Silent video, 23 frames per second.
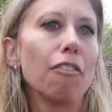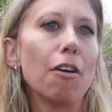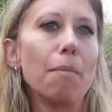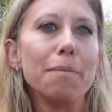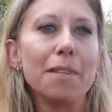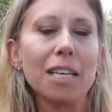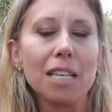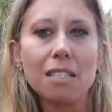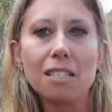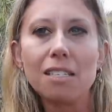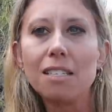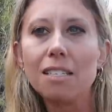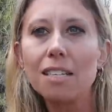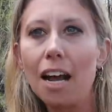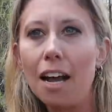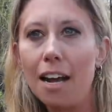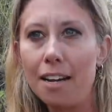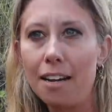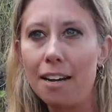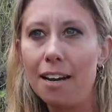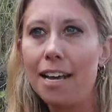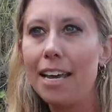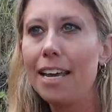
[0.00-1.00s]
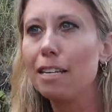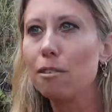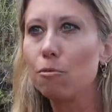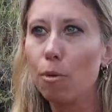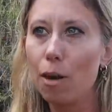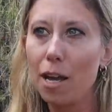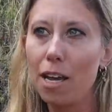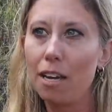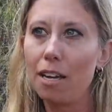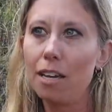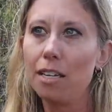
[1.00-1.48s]
from the sun
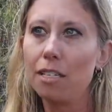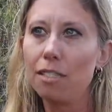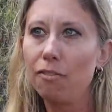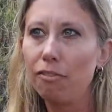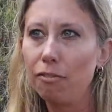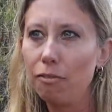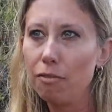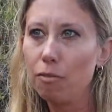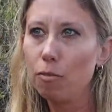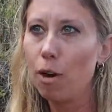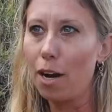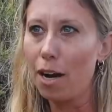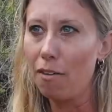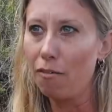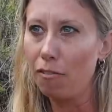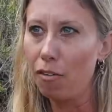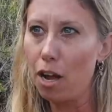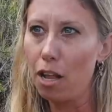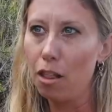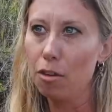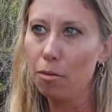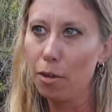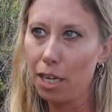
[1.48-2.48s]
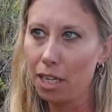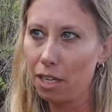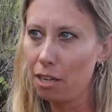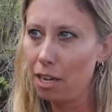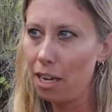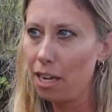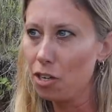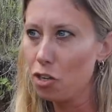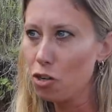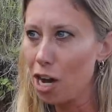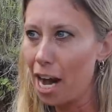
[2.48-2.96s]
is what is what I'm following.
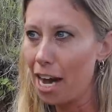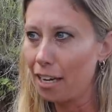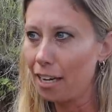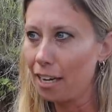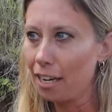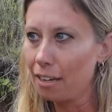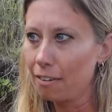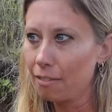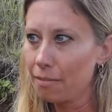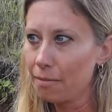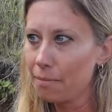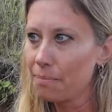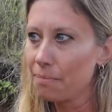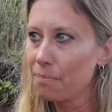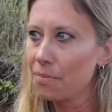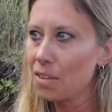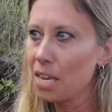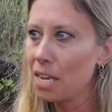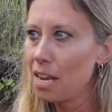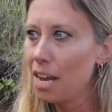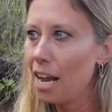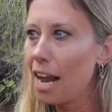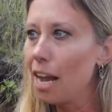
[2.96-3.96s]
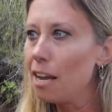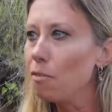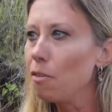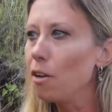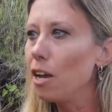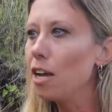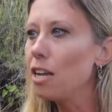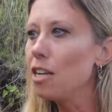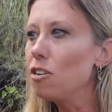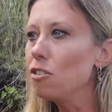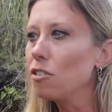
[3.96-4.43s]
And that trying. makes sense.
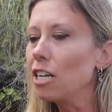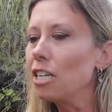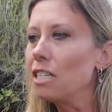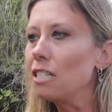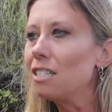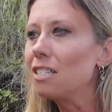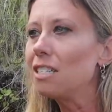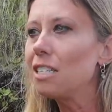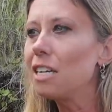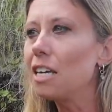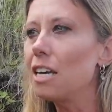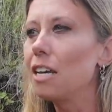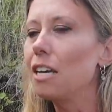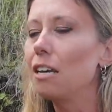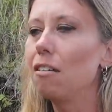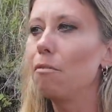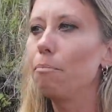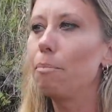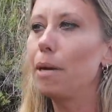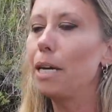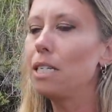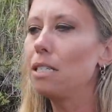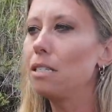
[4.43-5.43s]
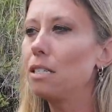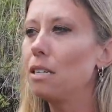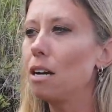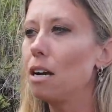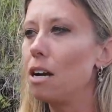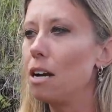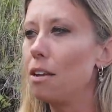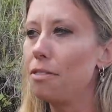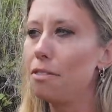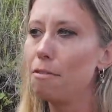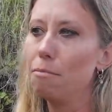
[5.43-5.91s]
And you can see it
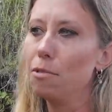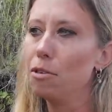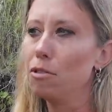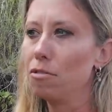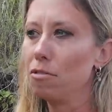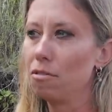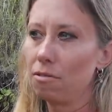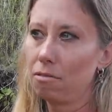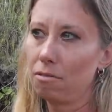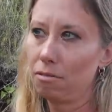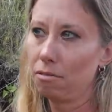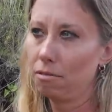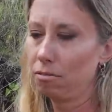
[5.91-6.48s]
based on the moon.